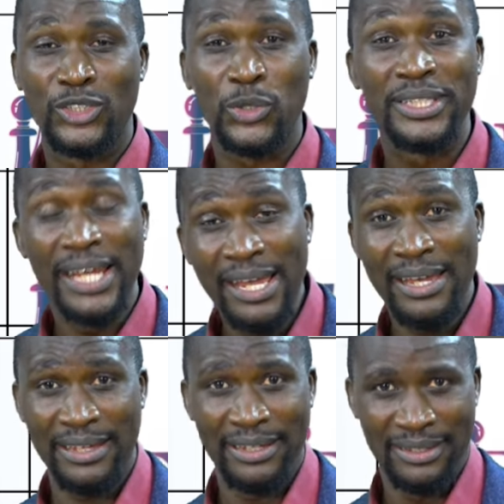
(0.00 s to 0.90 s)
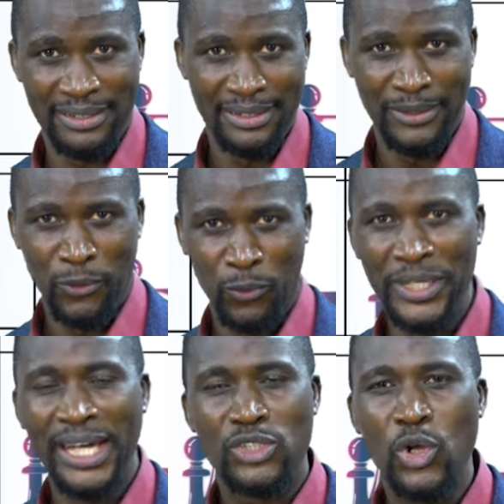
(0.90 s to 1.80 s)
Today,
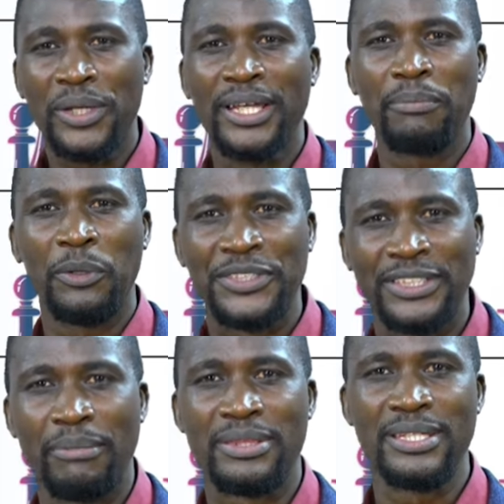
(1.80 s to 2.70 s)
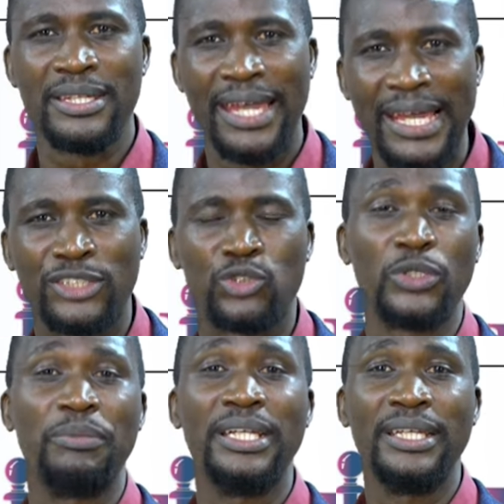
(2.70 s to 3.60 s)
we are talking about something
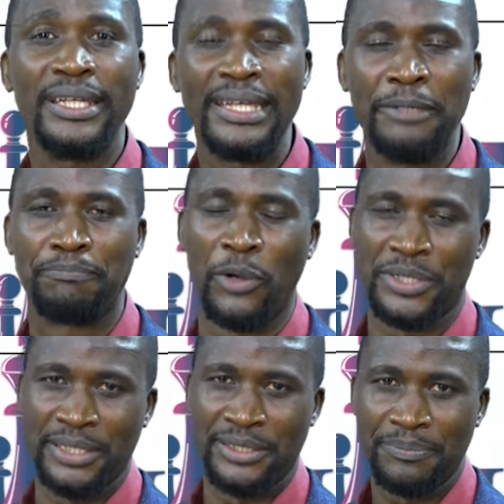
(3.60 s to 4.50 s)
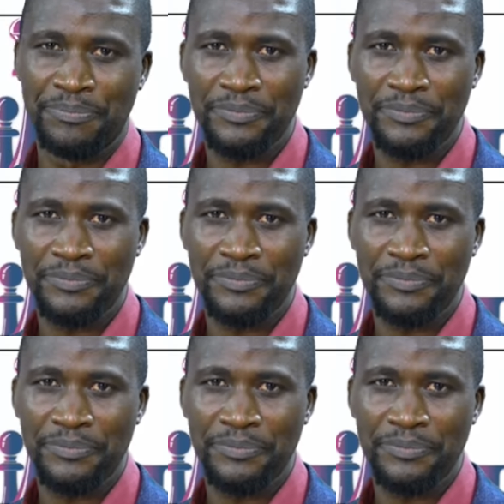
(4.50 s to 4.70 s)
extremely important.